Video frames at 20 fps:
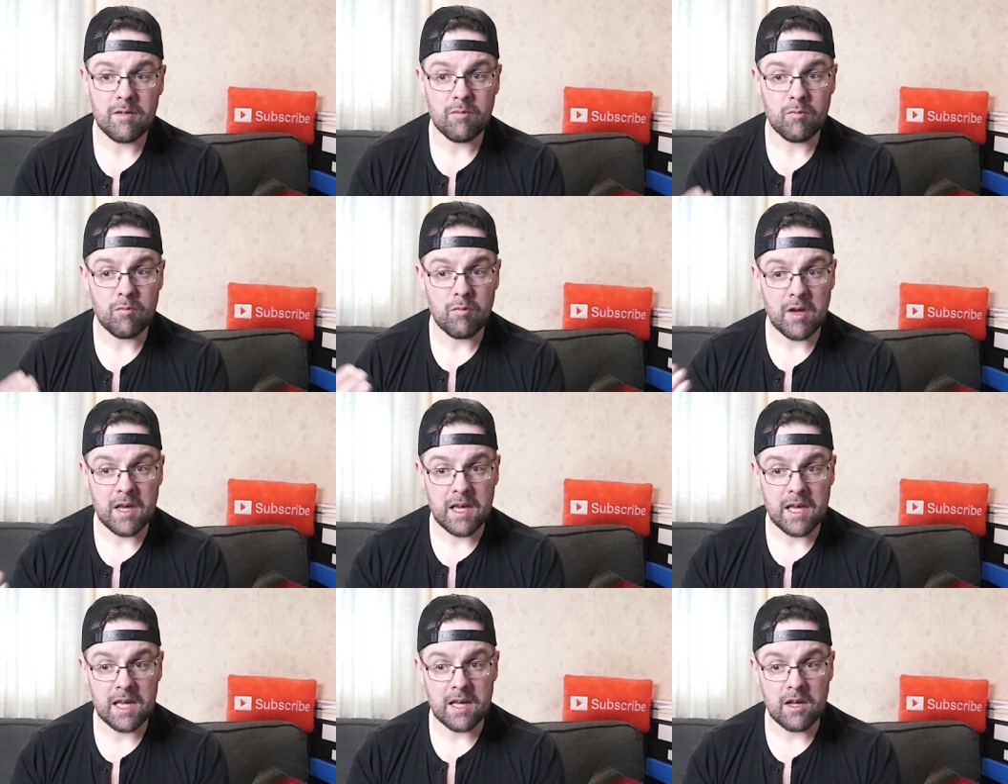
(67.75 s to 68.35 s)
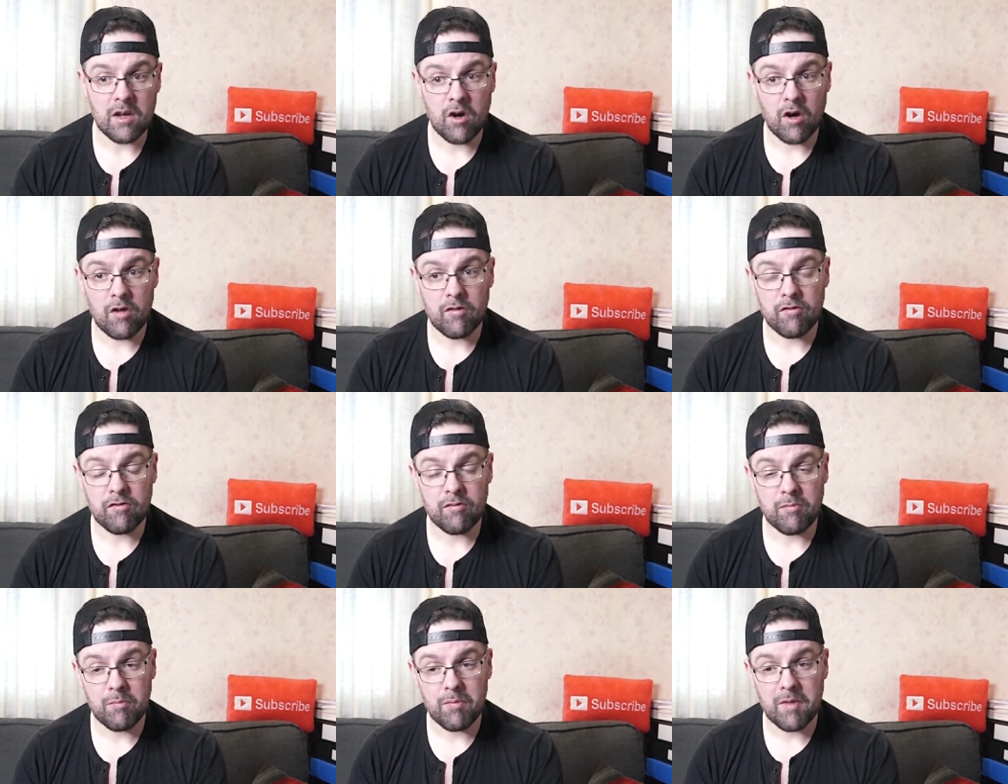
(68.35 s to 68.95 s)
we cut
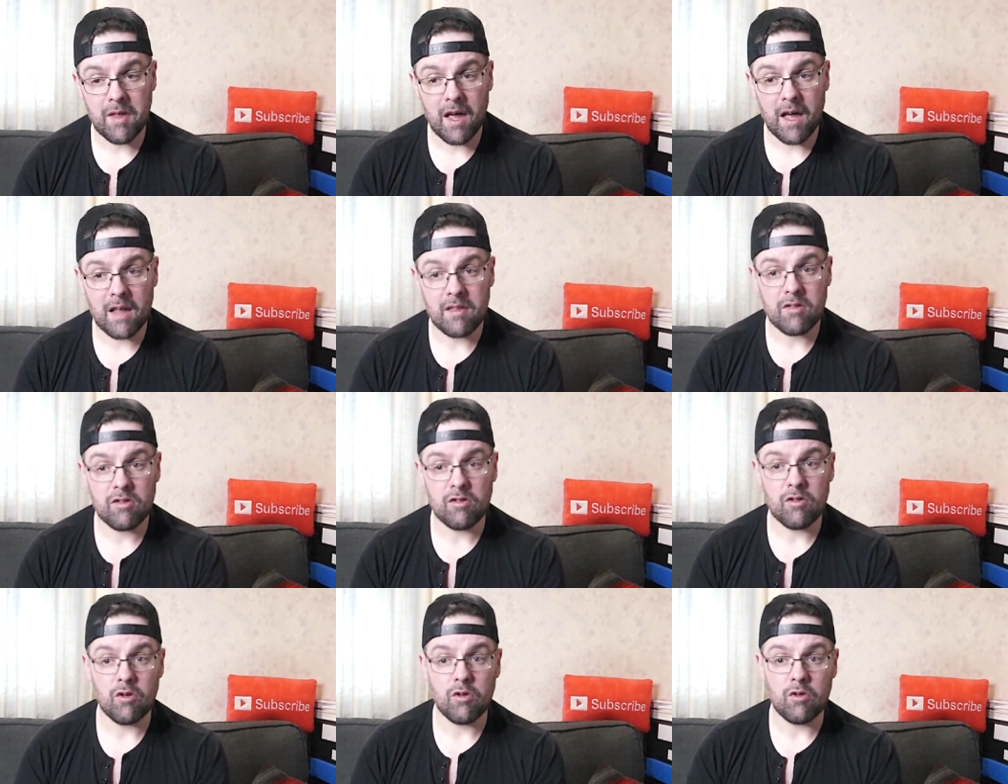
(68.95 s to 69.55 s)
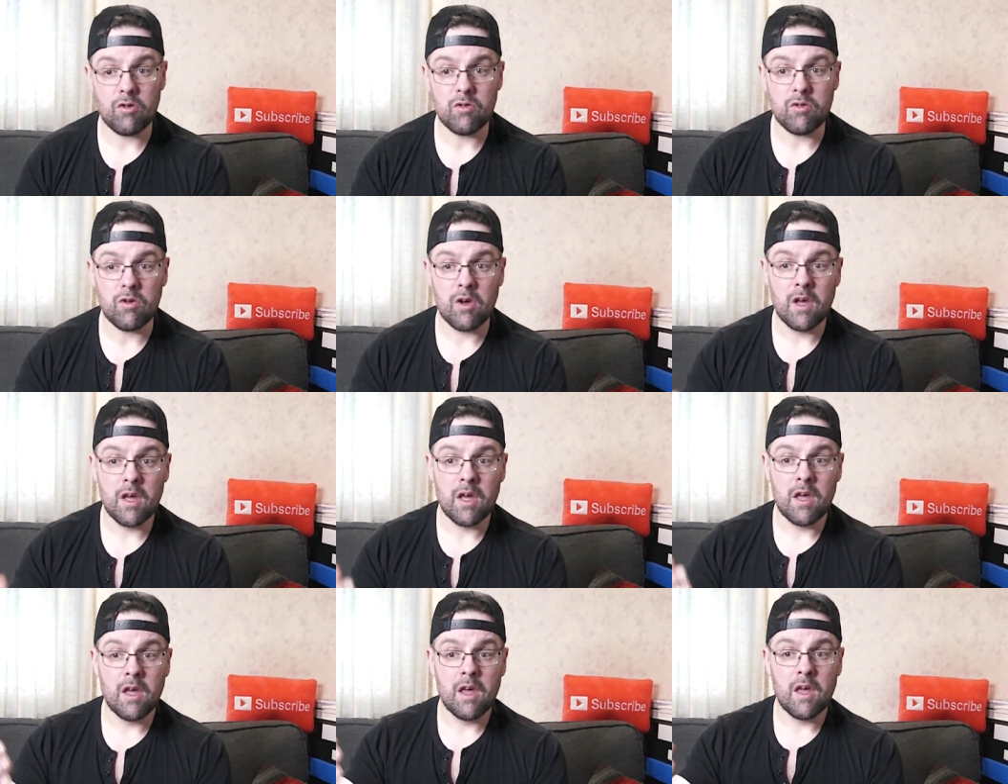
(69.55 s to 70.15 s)
from that to
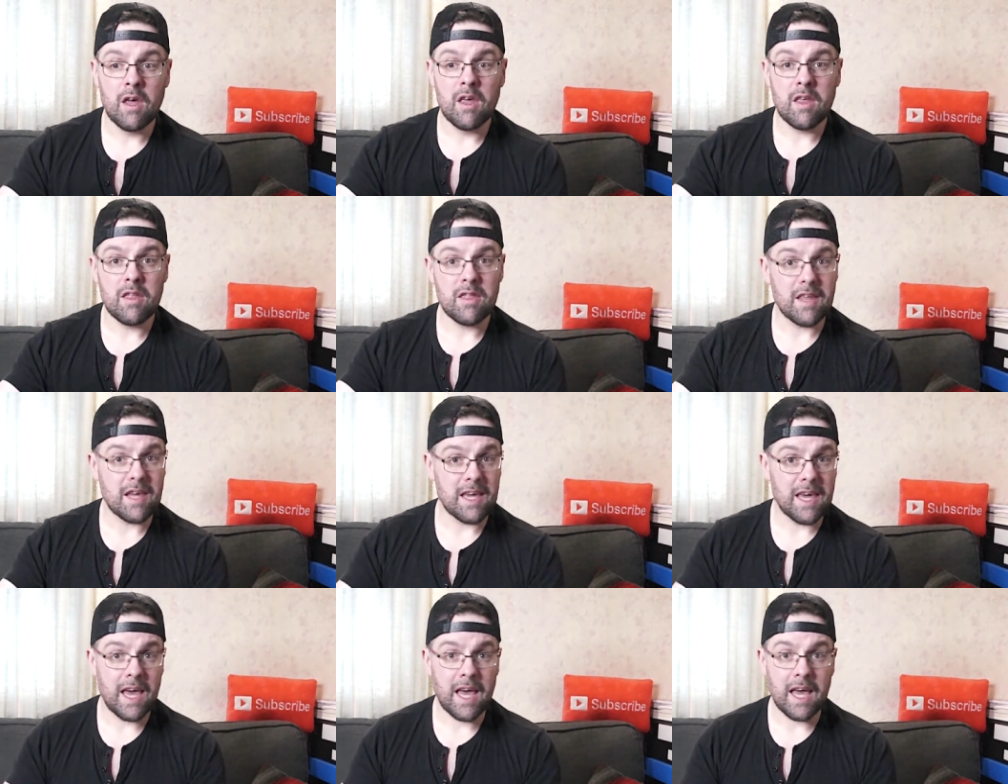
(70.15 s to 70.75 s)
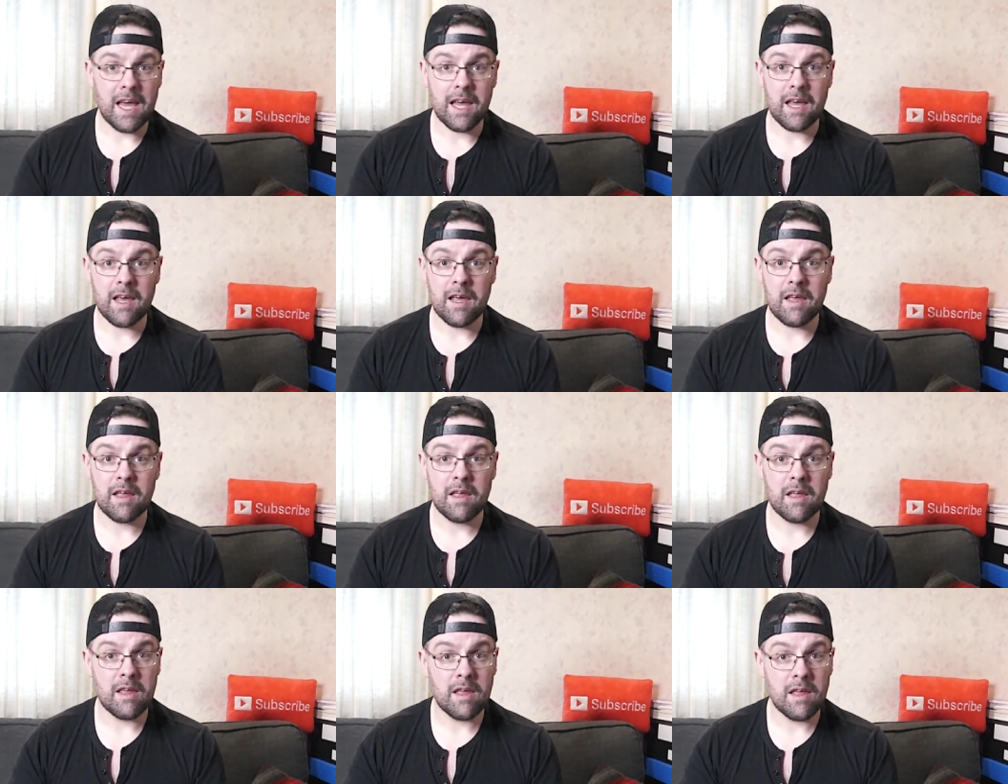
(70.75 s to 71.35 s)
the King
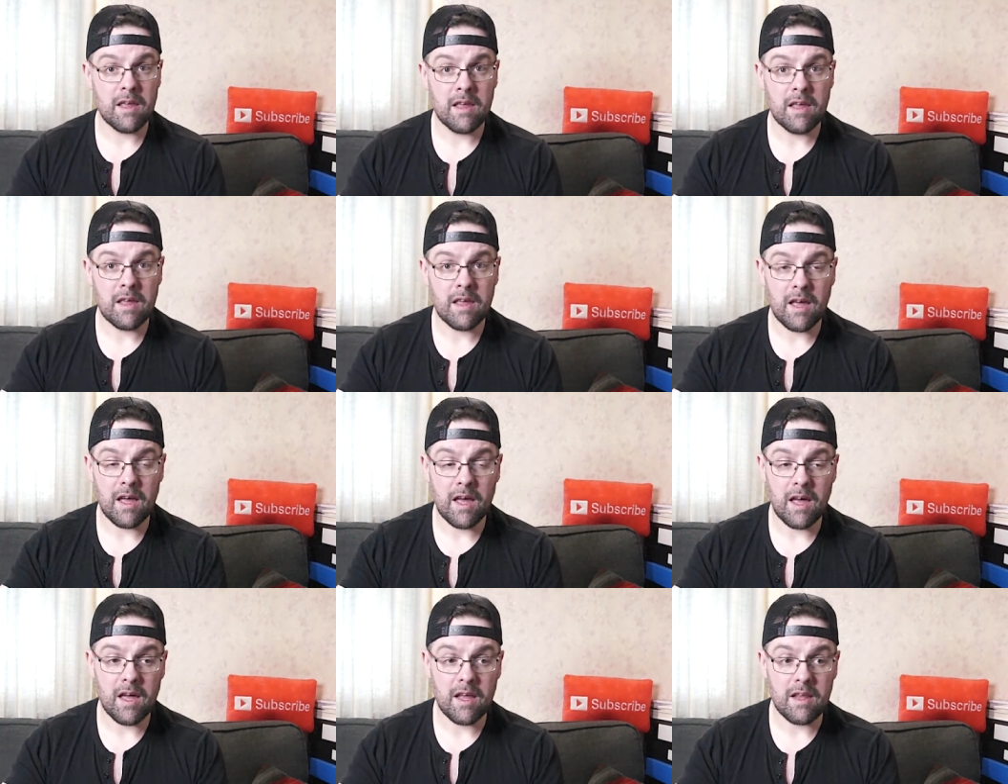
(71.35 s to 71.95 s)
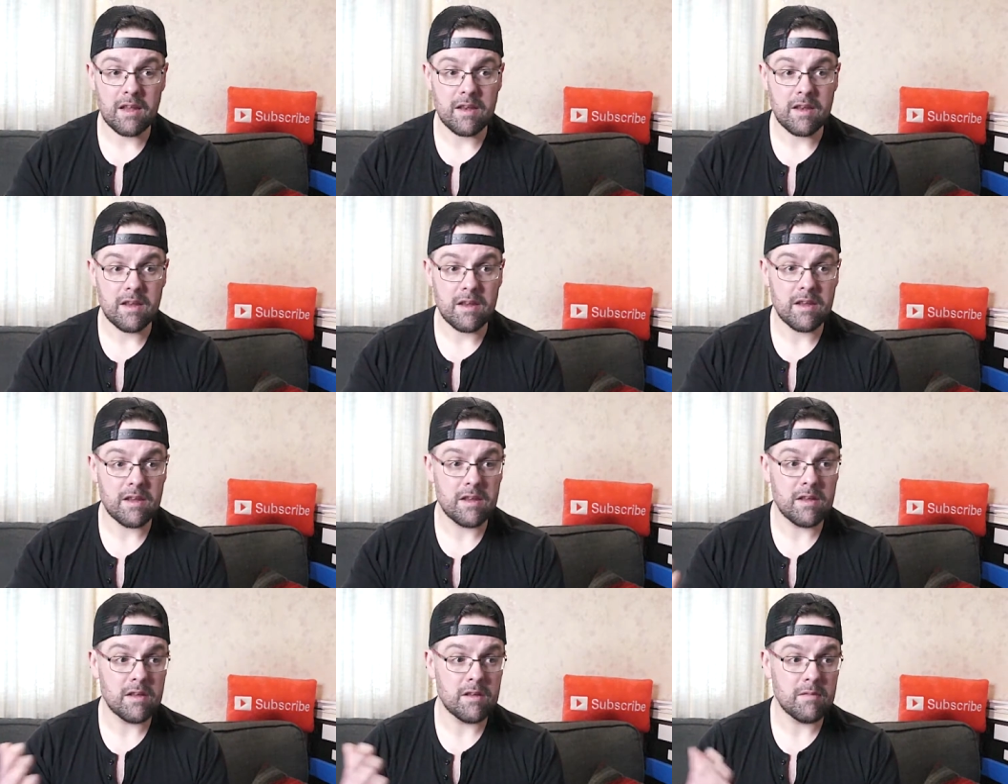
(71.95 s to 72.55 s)
and
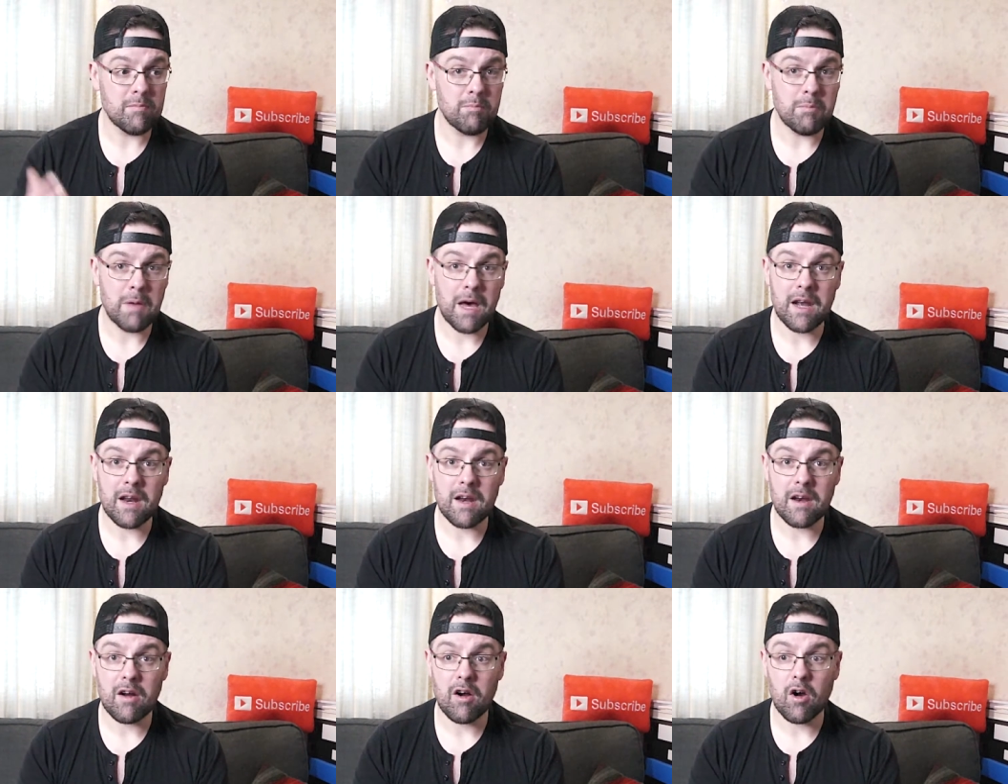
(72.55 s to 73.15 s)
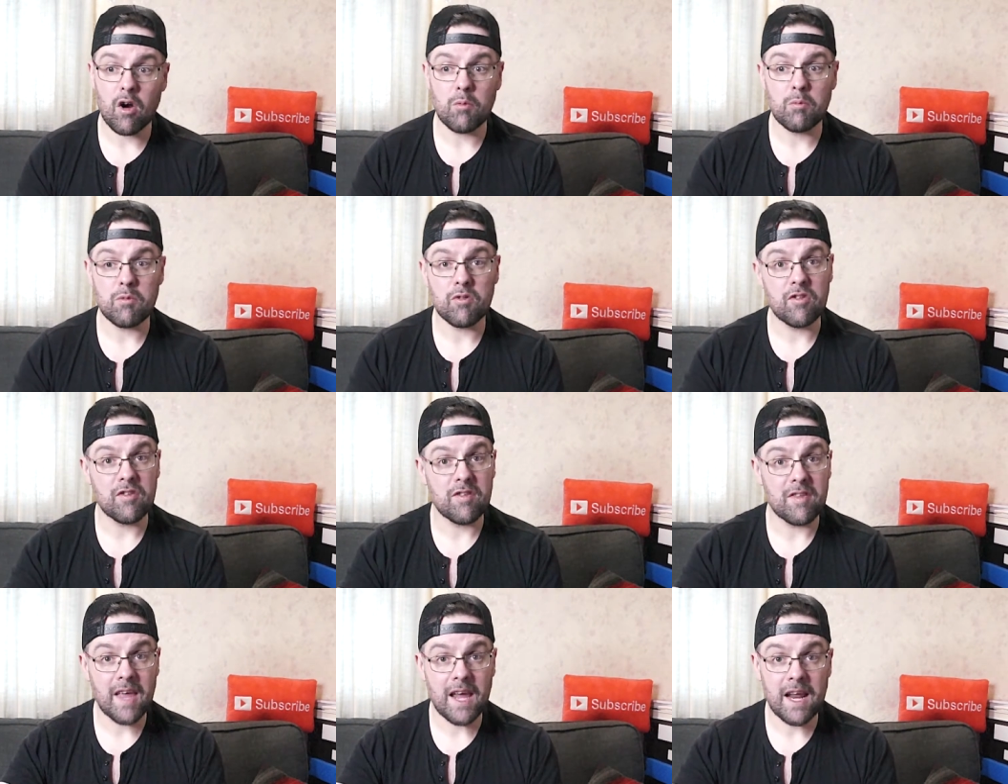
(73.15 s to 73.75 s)
Man-at-Arms
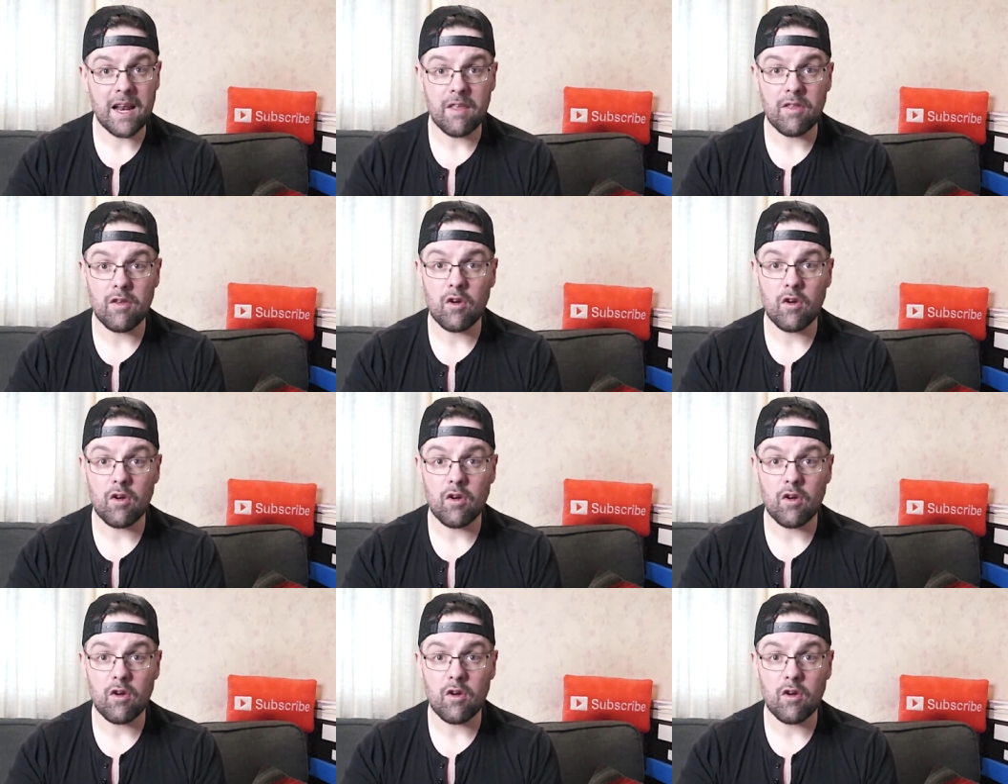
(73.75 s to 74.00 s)
and Teela.